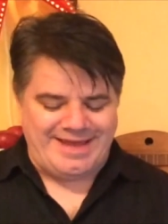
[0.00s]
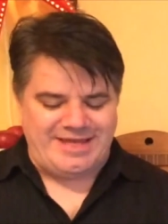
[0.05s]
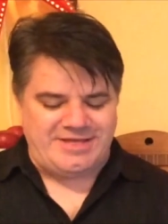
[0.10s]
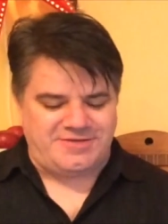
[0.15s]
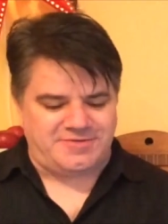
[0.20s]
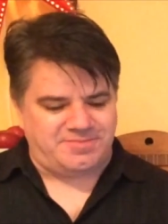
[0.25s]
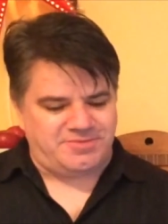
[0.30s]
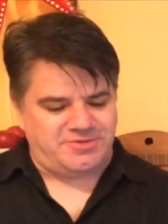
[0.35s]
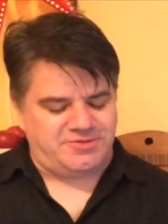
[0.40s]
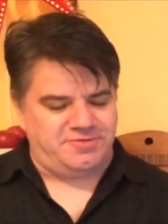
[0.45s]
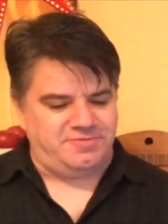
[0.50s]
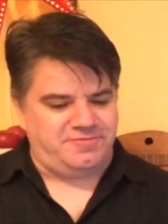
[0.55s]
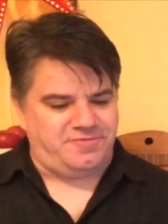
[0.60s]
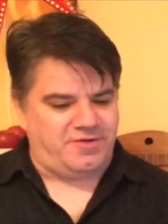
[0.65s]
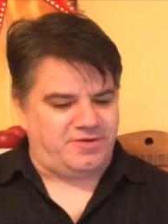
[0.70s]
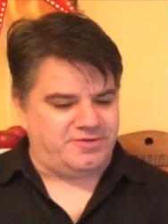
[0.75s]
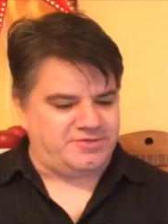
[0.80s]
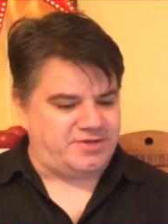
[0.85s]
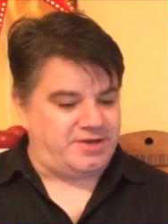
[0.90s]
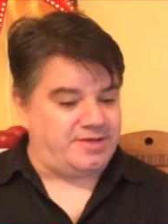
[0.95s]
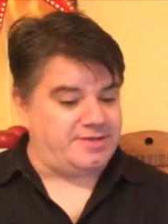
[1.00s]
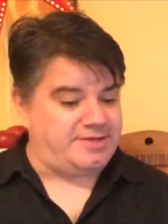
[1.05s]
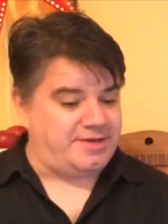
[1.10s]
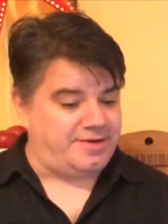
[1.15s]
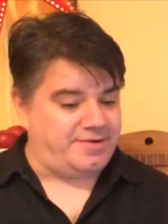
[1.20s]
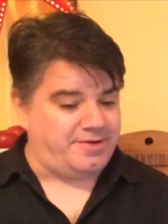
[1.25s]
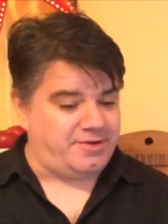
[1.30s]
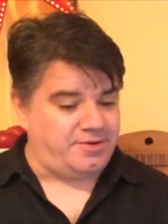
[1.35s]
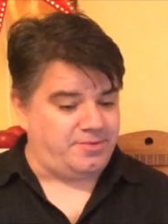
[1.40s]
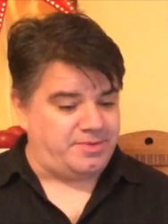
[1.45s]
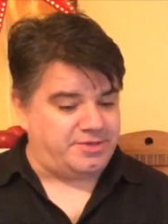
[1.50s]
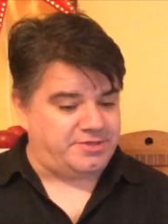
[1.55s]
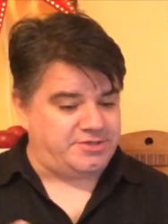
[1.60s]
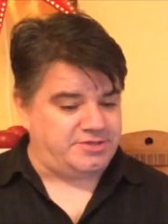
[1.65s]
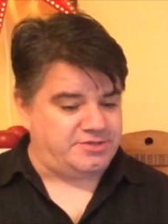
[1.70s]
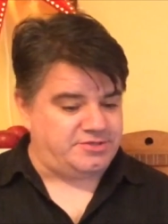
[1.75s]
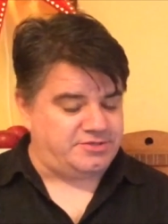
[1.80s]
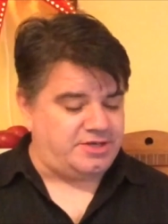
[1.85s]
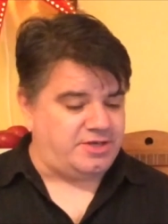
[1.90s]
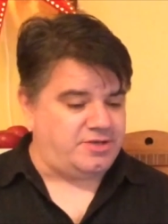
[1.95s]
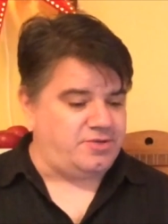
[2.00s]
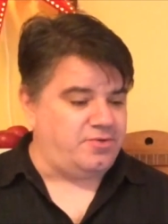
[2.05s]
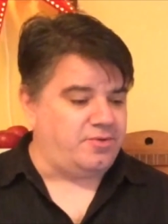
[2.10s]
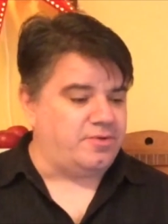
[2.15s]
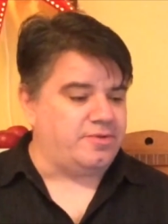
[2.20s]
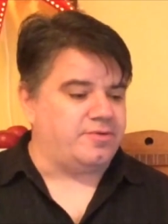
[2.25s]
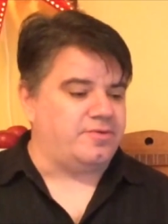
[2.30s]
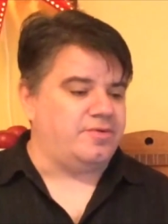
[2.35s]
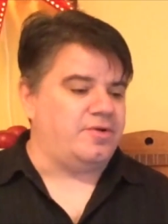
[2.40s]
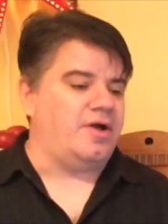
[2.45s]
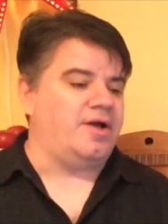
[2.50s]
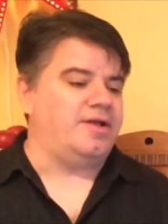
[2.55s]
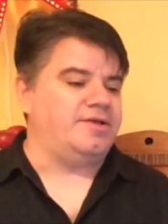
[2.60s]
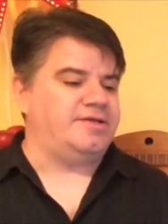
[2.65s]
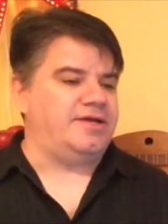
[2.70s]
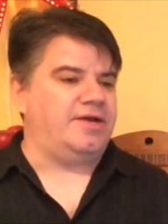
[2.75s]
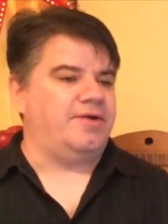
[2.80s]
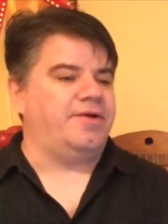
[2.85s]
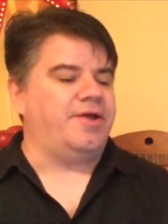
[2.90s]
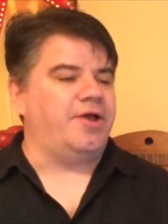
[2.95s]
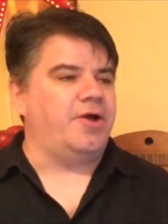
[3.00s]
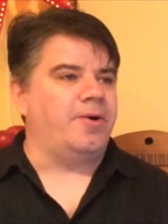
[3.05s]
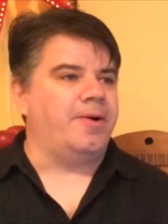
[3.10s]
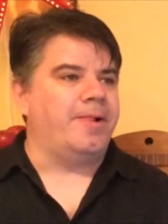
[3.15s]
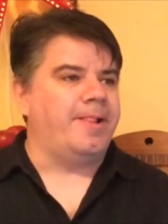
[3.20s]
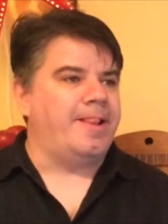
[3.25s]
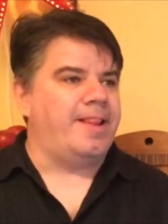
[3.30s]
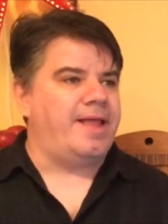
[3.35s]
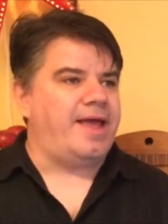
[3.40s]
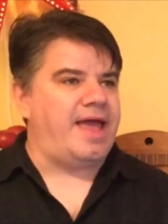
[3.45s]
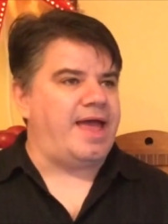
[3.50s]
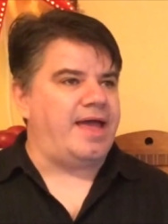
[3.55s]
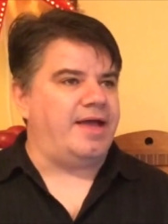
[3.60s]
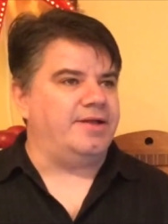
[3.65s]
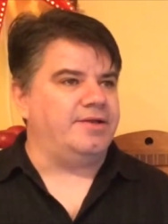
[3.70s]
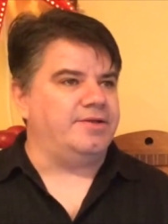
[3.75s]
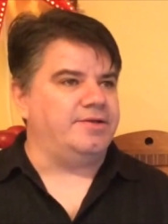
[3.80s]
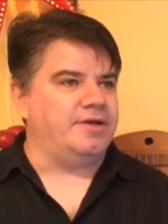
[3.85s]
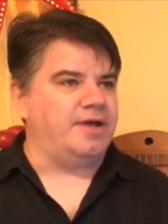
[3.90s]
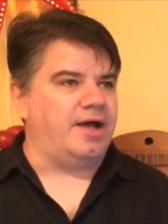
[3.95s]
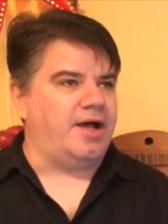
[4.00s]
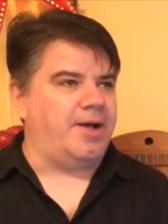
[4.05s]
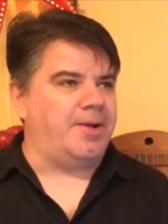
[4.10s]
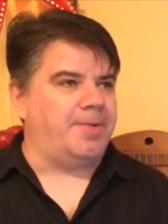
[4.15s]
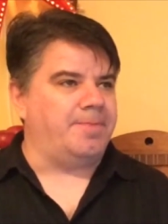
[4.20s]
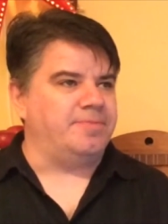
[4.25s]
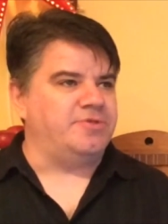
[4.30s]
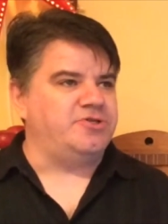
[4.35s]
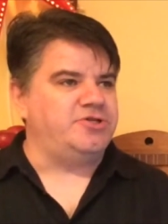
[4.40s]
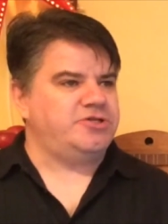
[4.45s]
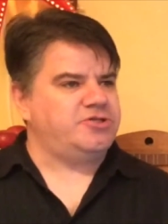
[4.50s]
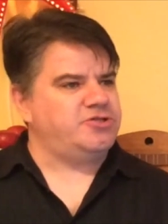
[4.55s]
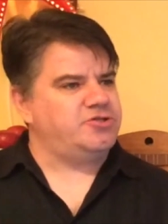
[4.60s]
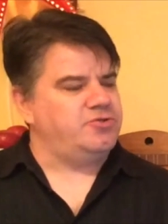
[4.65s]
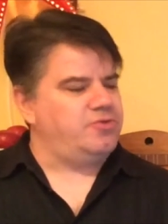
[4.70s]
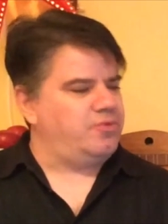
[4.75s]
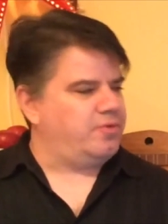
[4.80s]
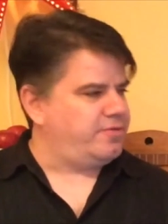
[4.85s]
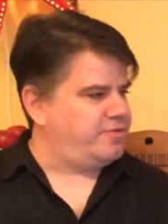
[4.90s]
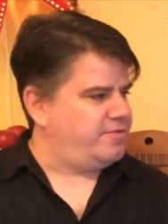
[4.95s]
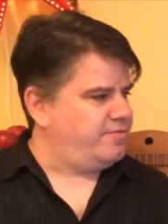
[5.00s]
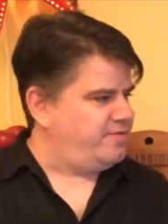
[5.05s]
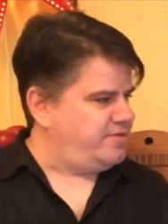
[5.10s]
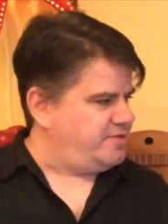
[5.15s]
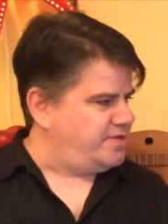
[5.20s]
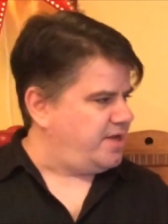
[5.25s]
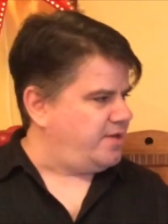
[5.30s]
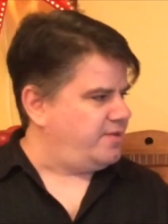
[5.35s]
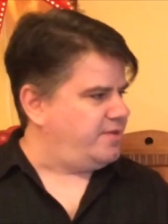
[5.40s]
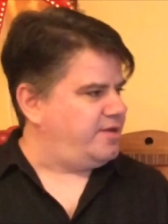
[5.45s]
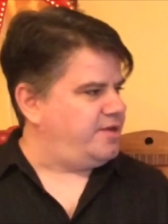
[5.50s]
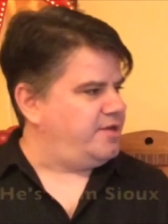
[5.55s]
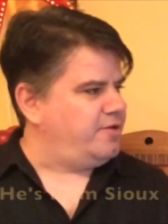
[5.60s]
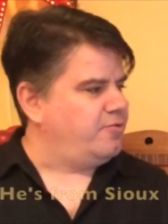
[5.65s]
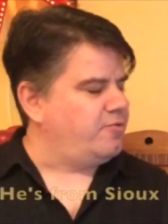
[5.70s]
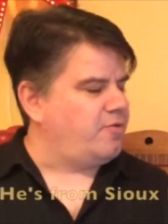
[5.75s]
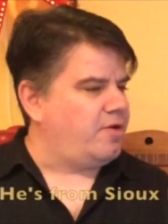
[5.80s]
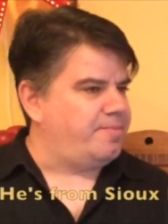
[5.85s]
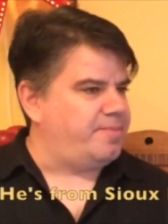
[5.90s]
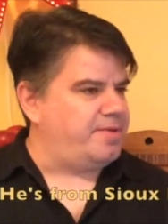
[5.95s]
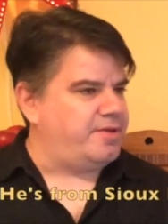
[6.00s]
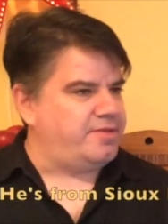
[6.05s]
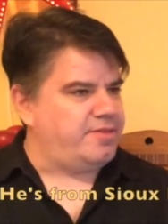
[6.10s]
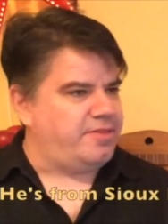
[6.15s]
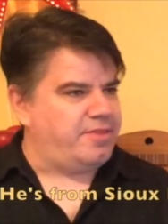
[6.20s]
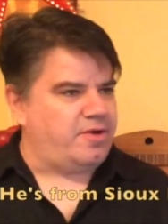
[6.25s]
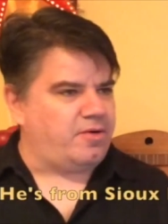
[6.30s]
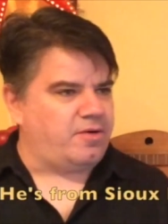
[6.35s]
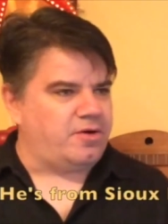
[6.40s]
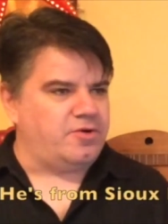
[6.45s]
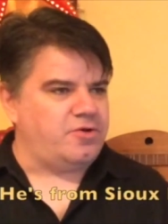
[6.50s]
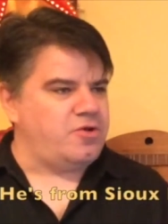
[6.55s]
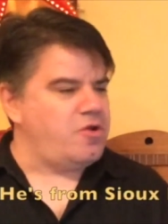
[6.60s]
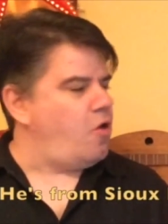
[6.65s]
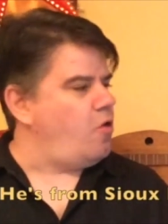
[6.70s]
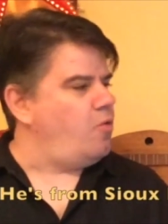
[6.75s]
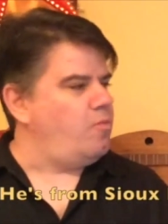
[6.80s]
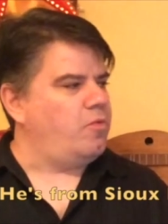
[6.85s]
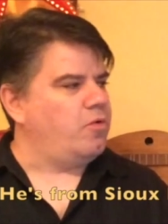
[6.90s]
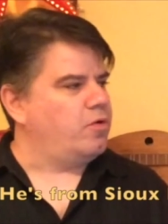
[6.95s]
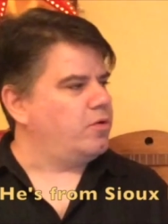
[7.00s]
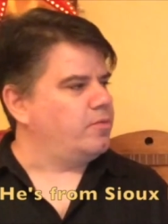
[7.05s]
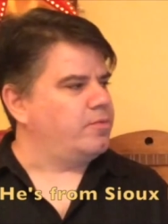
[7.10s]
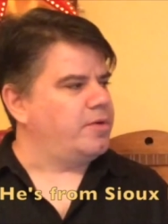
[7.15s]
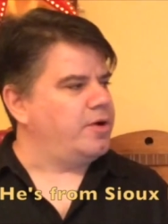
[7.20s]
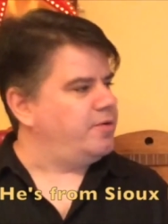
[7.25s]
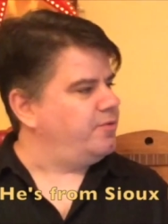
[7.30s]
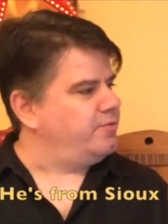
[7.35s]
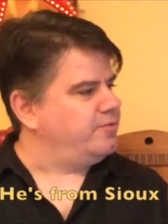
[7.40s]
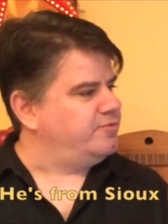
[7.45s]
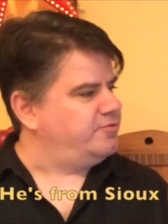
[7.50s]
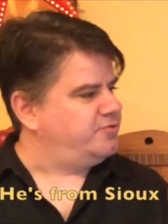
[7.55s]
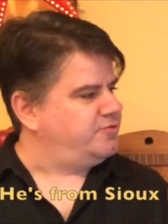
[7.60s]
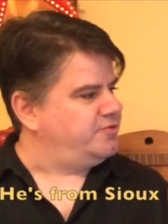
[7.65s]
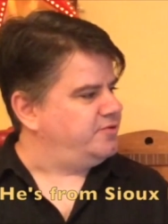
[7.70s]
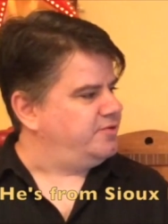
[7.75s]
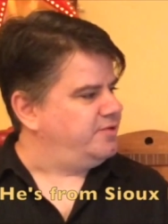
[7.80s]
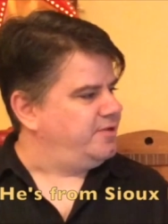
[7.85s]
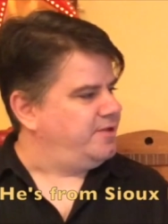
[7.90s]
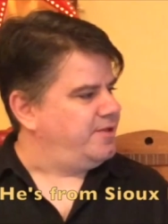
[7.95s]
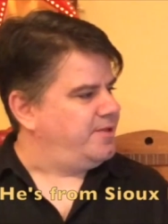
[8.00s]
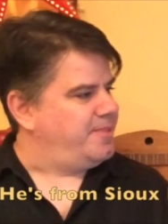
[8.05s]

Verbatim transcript: he's from Sioux Falls, Ontario, which is in northern Ontario, and um, just north of the town that he grew up in, there are no more roads.